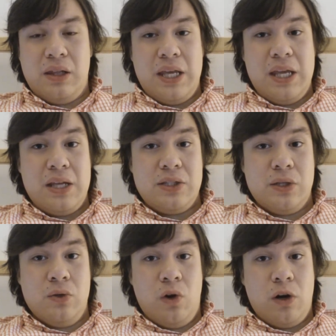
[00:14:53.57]
leading
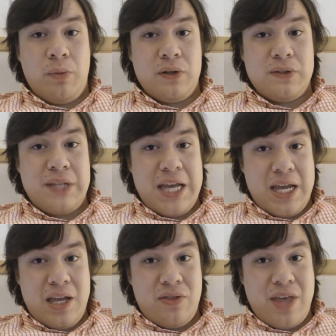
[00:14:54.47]
to Norbert
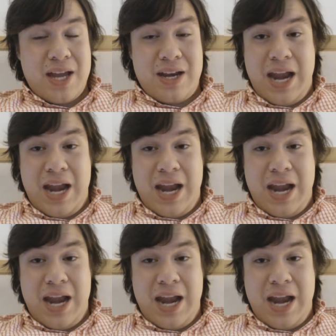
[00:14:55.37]
saying that